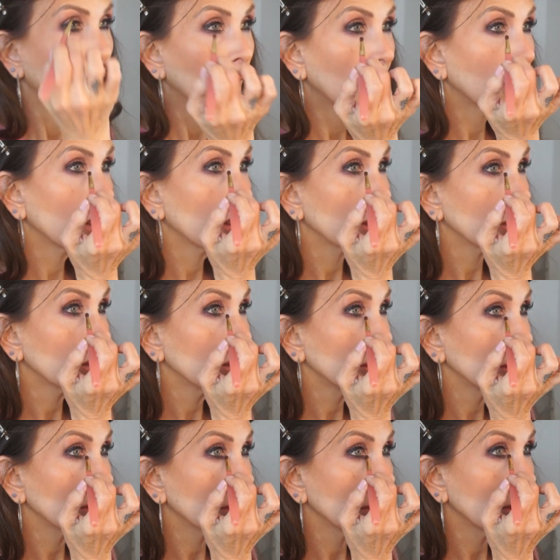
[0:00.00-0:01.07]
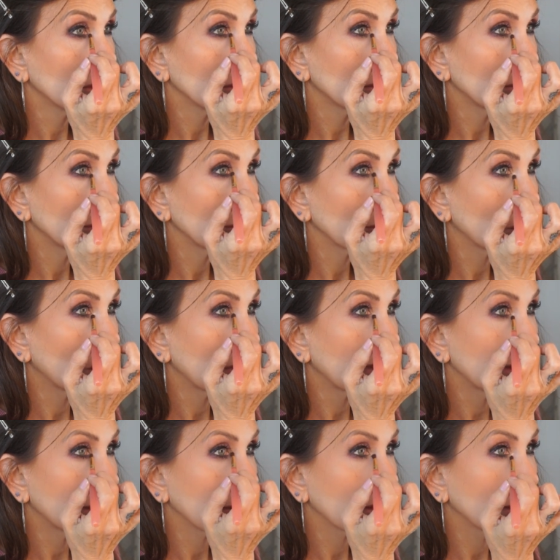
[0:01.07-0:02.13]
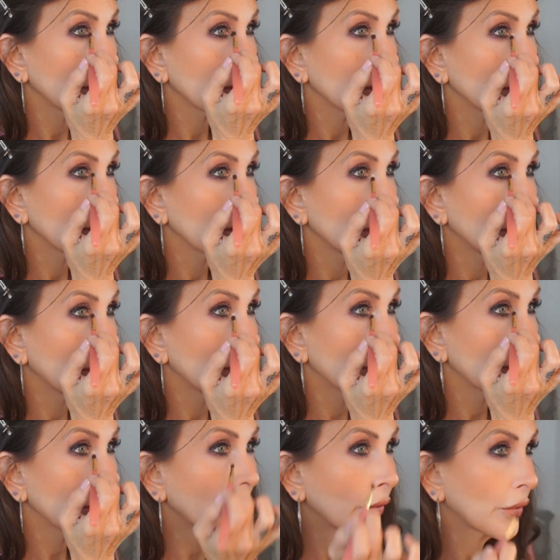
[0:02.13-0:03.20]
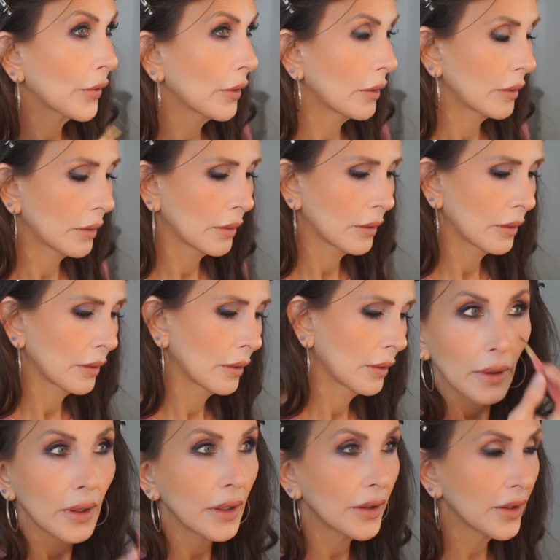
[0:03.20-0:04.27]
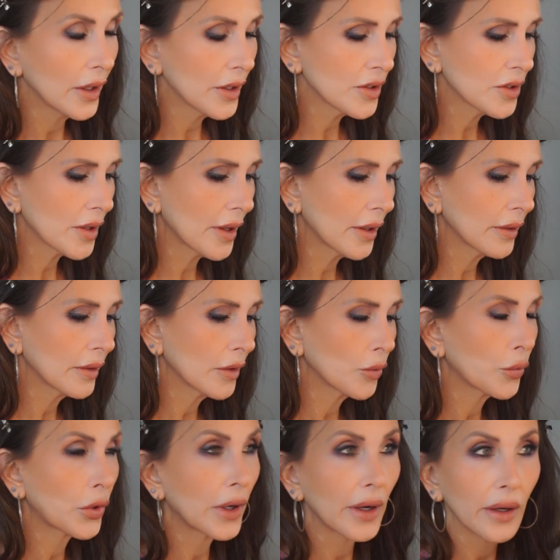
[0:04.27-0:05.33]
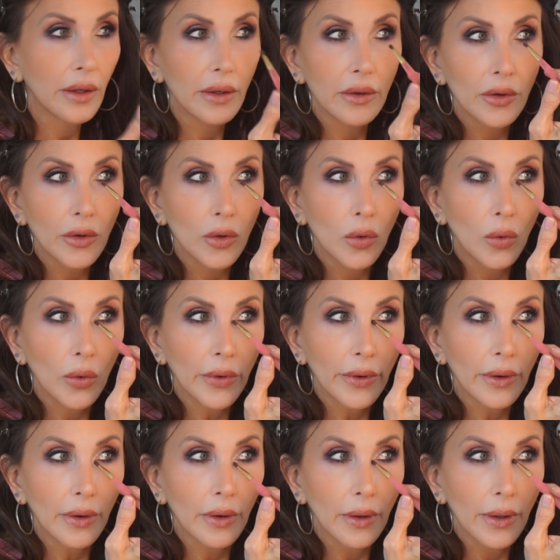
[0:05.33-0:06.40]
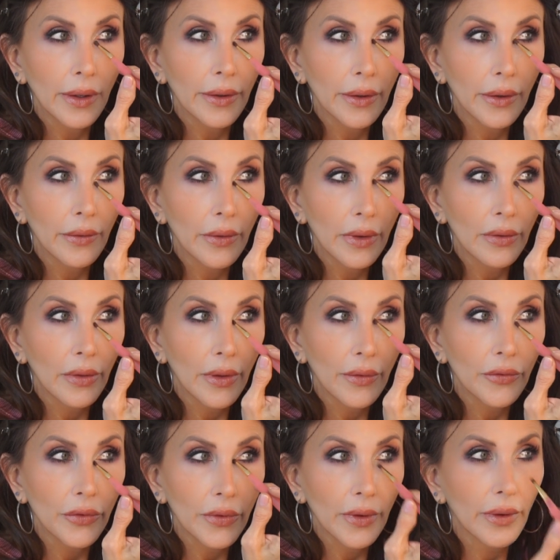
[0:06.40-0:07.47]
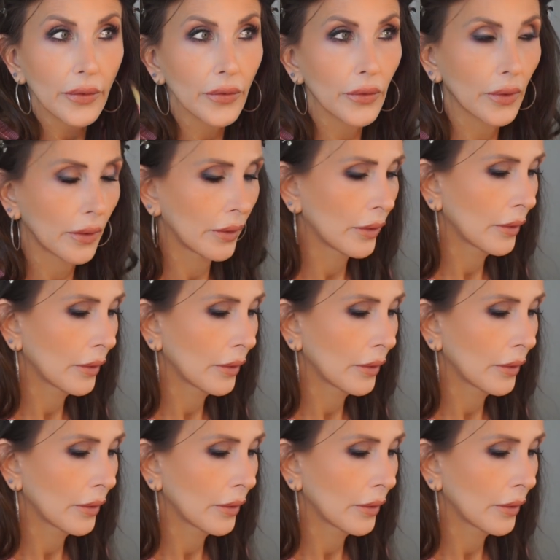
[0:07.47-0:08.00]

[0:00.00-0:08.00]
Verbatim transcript: And I think the color is White Goddess. He does like the bright inner corner. I know he loves this.